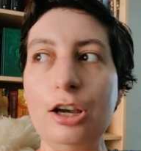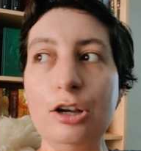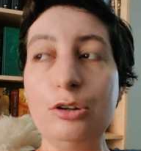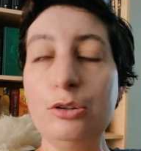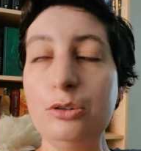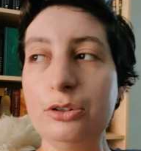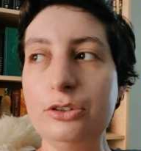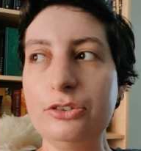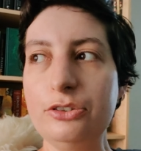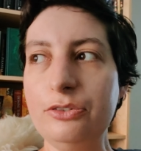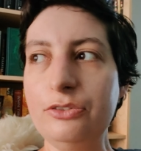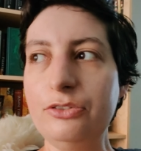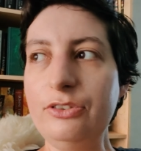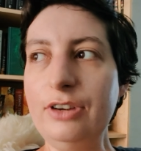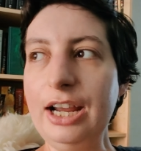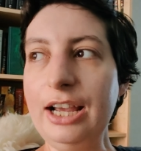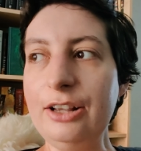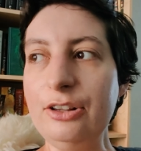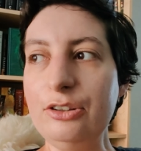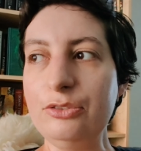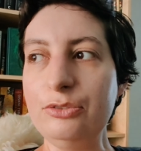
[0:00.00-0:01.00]
a Course of
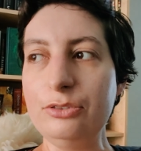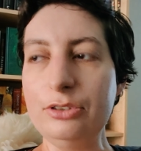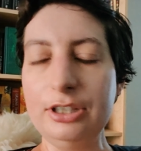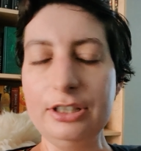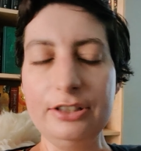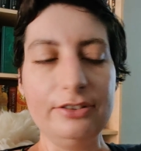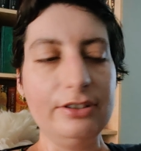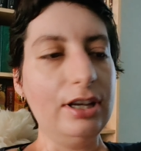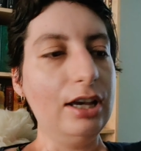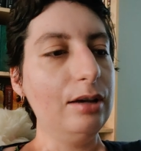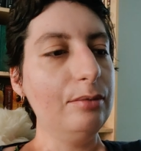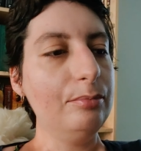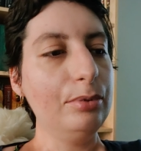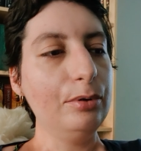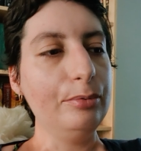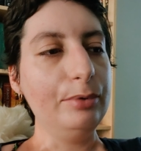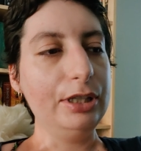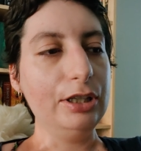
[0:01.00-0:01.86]
Dragons, for example,